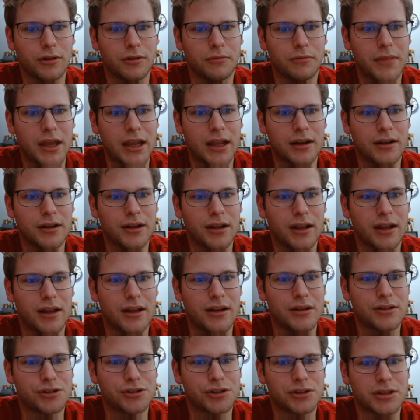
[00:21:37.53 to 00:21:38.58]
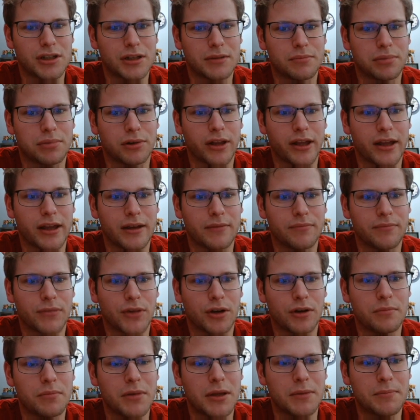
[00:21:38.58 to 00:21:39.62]
making an interesting play.
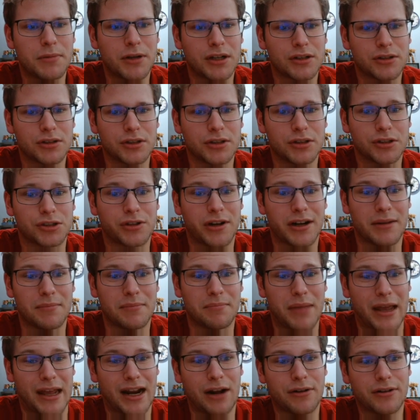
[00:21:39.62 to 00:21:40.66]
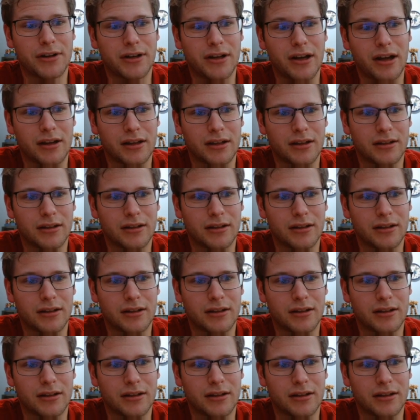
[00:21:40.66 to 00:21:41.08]
Could be potentially just trying to bait out a knock,